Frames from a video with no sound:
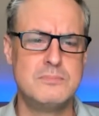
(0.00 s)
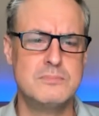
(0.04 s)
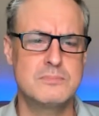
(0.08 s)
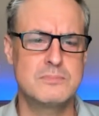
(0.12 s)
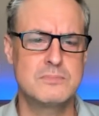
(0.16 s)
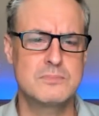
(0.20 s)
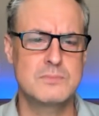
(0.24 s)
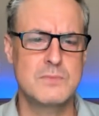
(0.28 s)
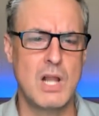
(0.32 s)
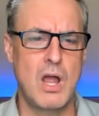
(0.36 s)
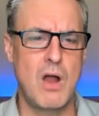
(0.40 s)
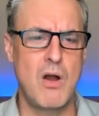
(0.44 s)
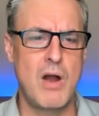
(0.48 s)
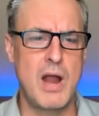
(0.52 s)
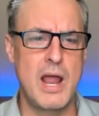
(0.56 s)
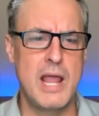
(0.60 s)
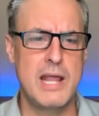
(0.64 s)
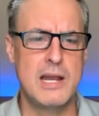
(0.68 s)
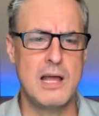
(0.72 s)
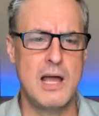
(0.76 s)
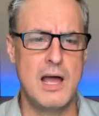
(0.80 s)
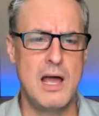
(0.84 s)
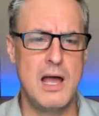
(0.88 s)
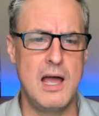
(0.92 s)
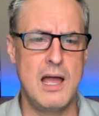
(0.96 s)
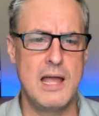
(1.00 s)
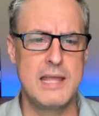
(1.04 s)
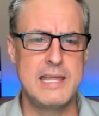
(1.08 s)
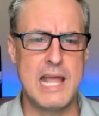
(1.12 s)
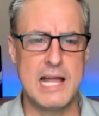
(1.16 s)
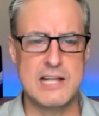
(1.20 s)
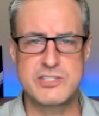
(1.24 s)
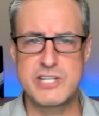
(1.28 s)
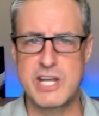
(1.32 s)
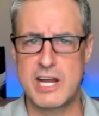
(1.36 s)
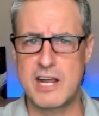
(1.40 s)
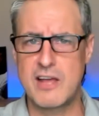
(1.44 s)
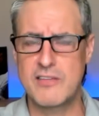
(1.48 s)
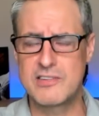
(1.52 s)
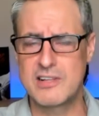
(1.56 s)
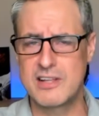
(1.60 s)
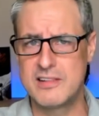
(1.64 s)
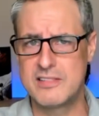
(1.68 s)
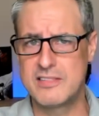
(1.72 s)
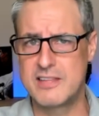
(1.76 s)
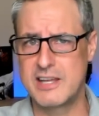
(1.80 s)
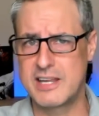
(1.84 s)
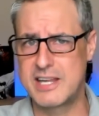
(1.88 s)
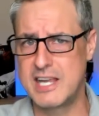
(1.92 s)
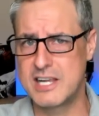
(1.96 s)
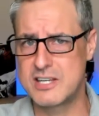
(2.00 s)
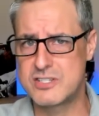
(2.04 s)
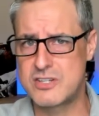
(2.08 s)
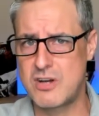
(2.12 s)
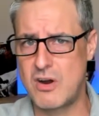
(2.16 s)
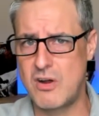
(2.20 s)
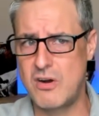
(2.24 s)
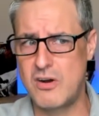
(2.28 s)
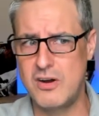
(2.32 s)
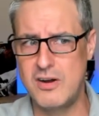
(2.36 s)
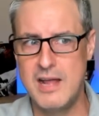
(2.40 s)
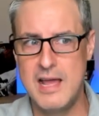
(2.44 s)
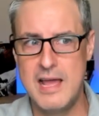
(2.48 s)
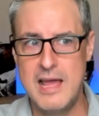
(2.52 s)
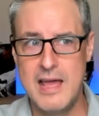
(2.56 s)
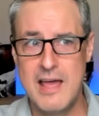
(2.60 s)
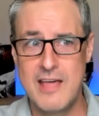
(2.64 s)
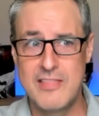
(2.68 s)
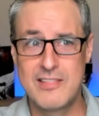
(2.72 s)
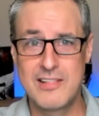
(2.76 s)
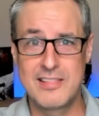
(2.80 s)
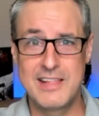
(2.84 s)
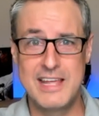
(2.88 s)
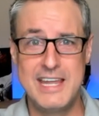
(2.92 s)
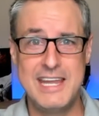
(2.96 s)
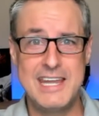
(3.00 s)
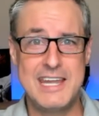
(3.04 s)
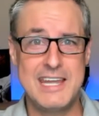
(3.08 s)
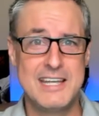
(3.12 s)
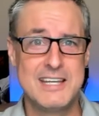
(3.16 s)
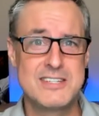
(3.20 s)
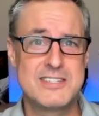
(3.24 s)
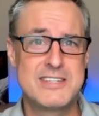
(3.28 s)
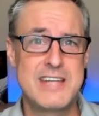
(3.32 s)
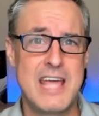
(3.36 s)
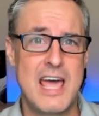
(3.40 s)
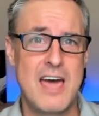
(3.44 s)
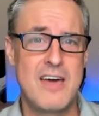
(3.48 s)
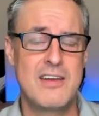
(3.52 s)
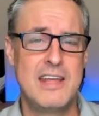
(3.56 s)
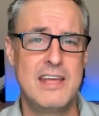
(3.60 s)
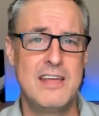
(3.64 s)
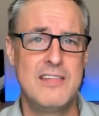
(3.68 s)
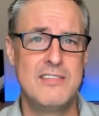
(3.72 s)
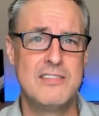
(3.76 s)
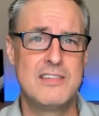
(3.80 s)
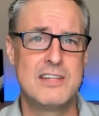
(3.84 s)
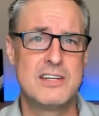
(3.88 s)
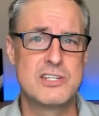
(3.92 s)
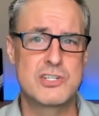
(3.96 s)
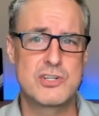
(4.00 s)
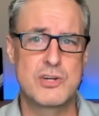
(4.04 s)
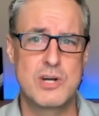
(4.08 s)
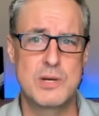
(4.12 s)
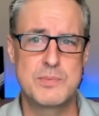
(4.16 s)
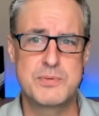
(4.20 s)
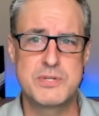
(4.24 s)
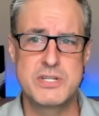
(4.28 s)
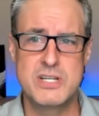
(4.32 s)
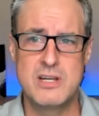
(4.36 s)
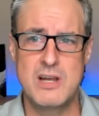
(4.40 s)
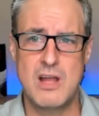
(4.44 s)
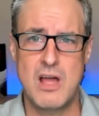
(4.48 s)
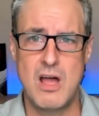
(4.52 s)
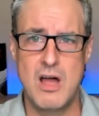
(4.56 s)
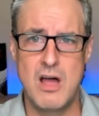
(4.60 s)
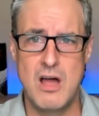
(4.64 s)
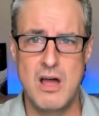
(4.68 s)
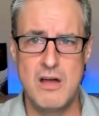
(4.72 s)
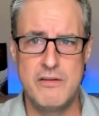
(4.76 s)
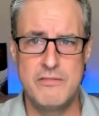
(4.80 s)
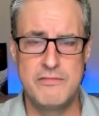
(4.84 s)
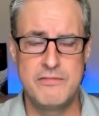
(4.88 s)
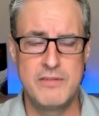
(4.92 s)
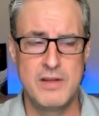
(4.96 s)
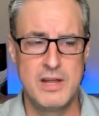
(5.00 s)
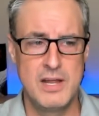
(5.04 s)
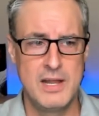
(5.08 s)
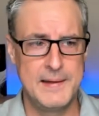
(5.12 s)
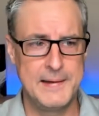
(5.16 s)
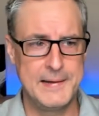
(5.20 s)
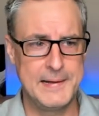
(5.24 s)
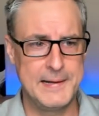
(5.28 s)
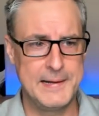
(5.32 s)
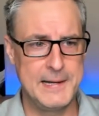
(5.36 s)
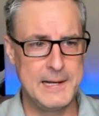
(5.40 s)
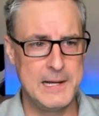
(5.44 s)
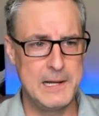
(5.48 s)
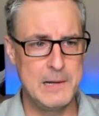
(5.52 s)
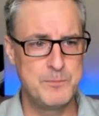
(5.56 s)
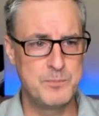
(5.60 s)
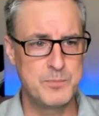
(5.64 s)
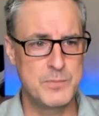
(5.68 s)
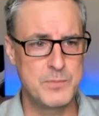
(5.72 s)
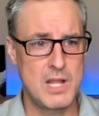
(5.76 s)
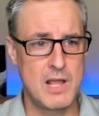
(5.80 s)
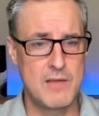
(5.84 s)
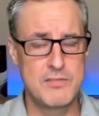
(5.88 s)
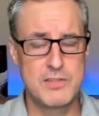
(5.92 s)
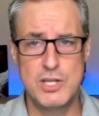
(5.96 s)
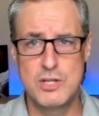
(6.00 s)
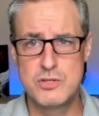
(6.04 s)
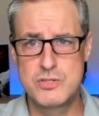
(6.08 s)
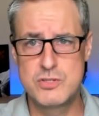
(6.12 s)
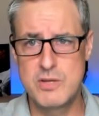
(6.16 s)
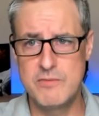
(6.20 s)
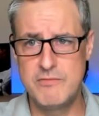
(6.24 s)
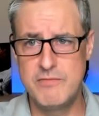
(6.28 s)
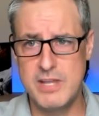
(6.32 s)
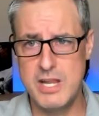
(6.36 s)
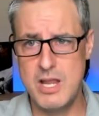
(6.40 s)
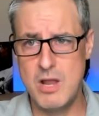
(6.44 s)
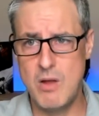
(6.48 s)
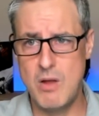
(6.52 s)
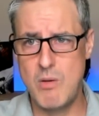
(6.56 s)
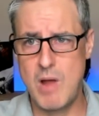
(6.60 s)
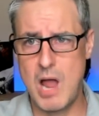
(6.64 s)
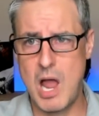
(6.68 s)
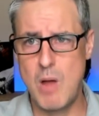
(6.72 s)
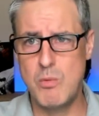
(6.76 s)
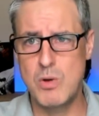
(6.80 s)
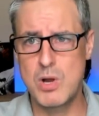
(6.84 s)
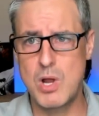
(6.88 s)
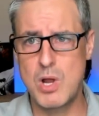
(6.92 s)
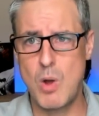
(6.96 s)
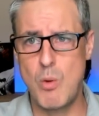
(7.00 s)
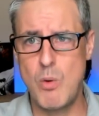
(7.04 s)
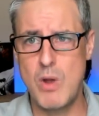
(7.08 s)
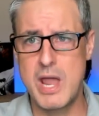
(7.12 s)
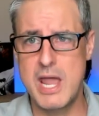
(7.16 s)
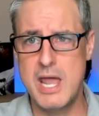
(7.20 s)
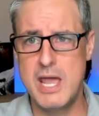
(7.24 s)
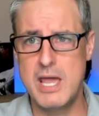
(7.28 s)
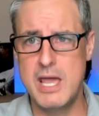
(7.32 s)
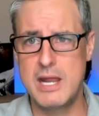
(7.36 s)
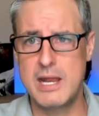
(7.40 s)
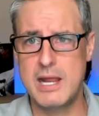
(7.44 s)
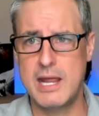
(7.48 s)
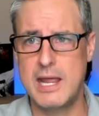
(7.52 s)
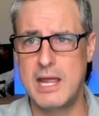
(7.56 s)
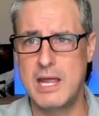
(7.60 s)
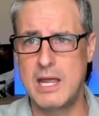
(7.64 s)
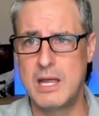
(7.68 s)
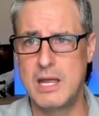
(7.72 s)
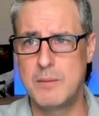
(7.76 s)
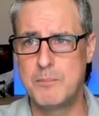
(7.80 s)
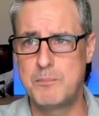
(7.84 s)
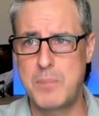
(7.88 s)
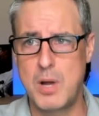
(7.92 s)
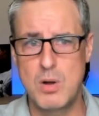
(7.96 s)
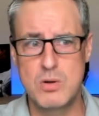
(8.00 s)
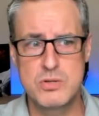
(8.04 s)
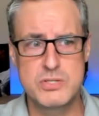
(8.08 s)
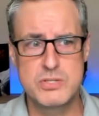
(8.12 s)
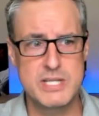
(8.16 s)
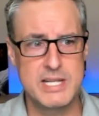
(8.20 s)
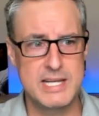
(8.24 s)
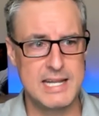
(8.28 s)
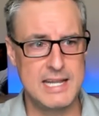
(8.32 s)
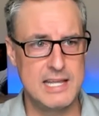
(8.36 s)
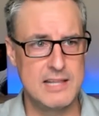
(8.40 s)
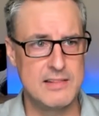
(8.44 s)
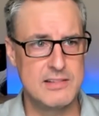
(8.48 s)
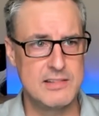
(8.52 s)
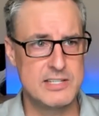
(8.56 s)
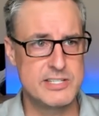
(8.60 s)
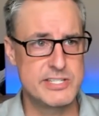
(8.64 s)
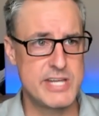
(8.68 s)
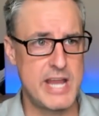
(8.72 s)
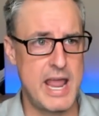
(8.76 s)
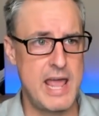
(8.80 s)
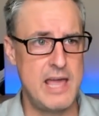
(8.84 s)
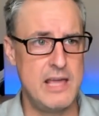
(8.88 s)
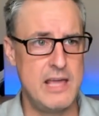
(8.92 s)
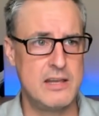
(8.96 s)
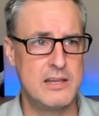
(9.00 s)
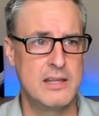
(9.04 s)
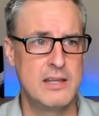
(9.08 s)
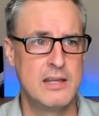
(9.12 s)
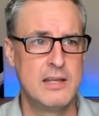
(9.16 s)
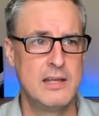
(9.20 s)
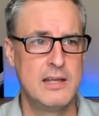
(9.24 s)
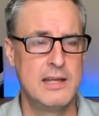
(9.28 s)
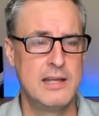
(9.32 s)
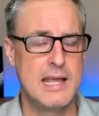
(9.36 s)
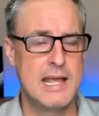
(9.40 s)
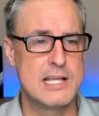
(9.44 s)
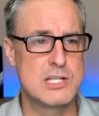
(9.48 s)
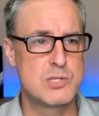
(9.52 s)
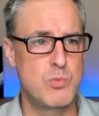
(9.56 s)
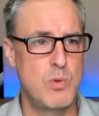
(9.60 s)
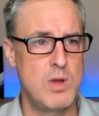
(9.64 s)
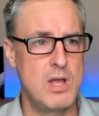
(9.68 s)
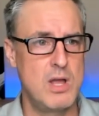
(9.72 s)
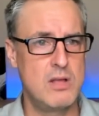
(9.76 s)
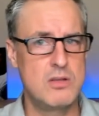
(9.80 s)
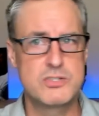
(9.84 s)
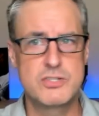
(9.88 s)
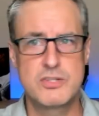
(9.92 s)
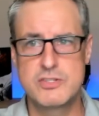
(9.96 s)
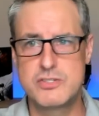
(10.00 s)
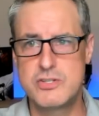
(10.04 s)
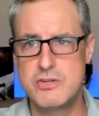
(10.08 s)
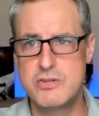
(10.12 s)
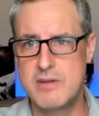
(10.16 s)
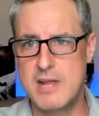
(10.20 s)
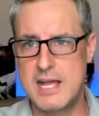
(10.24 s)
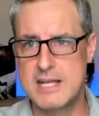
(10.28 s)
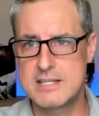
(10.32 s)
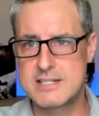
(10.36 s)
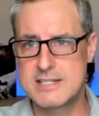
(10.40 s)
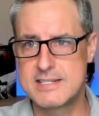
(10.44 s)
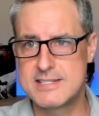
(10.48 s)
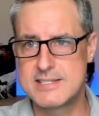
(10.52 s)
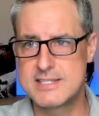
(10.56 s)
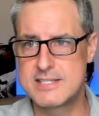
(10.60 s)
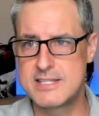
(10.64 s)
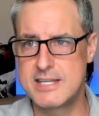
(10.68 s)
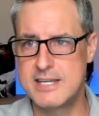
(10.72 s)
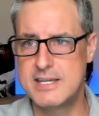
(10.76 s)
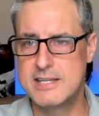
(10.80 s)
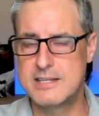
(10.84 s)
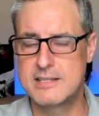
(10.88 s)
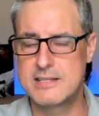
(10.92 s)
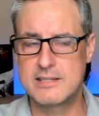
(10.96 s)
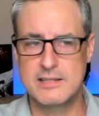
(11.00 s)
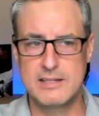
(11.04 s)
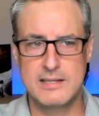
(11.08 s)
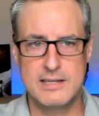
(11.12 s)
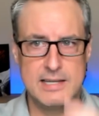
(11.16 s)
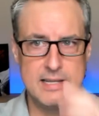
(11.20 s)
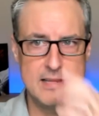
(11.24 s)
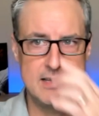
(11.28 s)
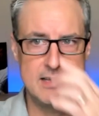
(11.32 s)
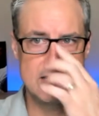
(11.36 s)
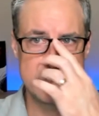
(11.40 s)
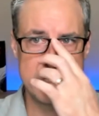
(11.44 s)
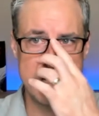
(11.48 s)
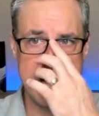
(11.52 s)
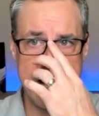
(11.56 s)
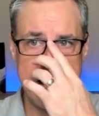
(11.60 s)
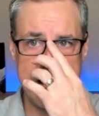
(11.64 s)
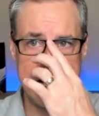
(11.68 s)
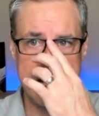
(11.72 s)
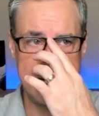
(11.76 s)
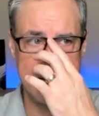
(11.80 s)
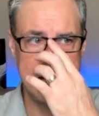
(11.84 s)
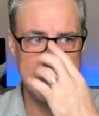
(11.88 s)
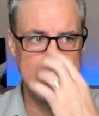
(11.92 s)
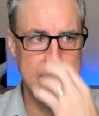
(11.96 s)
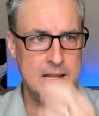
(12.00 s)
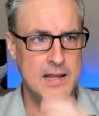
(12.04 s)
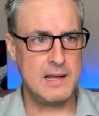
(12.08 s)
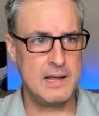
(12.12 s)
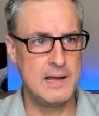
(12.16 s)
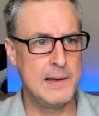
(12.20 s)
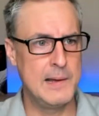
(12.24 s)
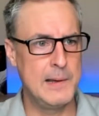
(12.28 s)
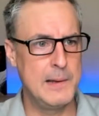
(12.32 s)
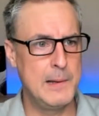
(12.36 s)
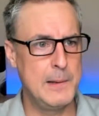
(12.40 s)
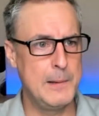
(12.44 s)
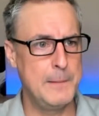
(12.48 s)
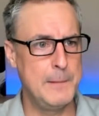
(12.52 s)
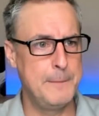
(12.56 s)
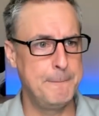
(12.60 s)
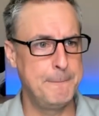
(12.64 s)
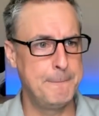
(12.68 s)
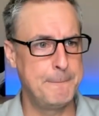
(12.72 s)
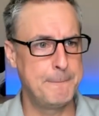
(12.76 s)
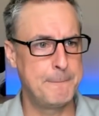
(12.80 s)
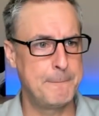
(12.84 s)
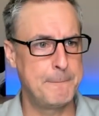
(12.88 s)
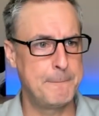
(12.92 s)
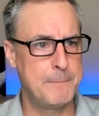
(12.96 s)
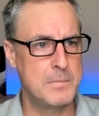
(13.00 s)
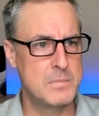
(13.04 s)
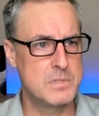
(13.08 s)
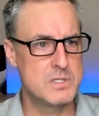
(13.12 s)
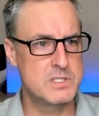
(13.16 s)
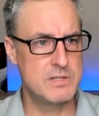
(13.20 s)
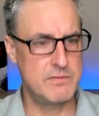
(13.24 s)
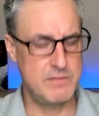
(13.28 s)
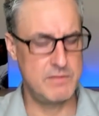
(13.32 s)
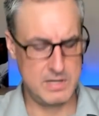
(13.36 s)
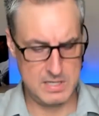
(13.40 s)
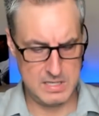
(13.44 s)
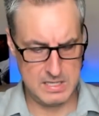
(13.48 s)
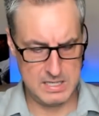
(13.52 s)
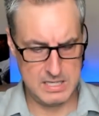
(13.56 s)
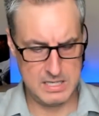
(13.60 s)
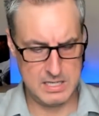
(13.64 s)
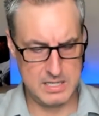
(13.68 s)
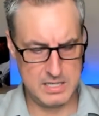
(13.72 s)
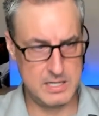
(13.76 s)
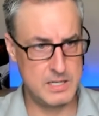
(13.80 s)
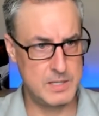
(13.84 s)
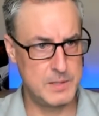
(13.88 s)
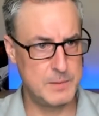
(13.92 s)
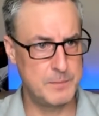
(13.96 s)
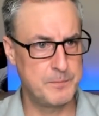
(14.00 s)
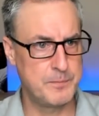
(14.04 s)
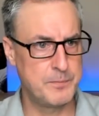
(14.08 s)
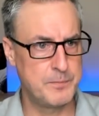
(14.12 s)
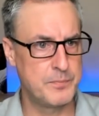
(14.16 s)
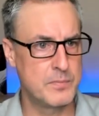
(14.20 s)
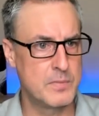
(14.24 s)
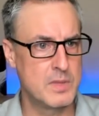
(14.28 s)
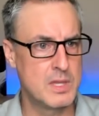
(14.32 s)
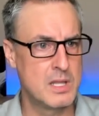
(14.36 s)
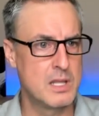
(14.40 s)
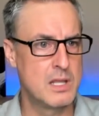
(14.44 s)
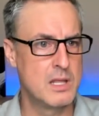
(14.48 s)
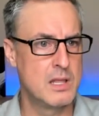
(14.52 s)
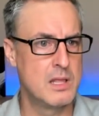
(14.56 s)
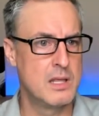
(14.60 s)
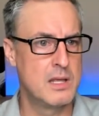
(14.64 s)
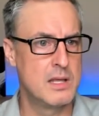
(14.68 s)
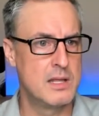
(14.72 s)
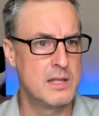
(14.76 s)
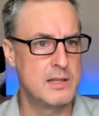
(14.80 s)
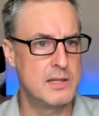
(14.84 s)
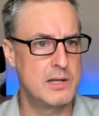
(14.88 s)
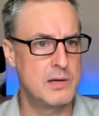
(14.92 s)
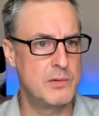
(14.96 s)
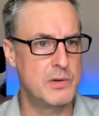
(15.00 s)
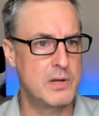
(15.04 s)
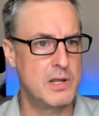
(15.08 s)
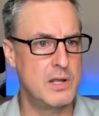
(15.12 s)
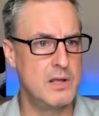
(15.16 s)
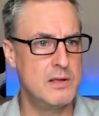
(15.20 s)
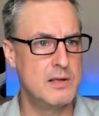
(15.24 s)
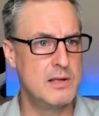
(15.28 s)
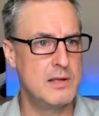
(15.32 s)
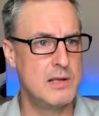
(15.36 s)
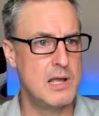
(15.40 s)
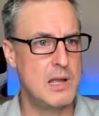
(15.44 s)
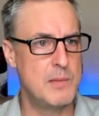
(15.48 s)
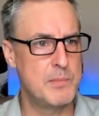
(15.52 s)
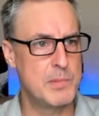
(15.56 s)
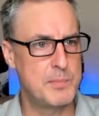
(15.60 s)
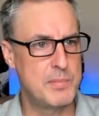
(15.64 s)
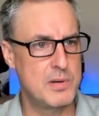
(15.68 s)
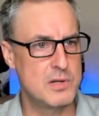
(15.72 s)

All right. Check out the Kickstarter. The link is down in the description of the YouTube video. I will go ahead and post it in the chat as well so that you guys can see it in the chat. Let me see if I can get it here. There we go. I'm going to post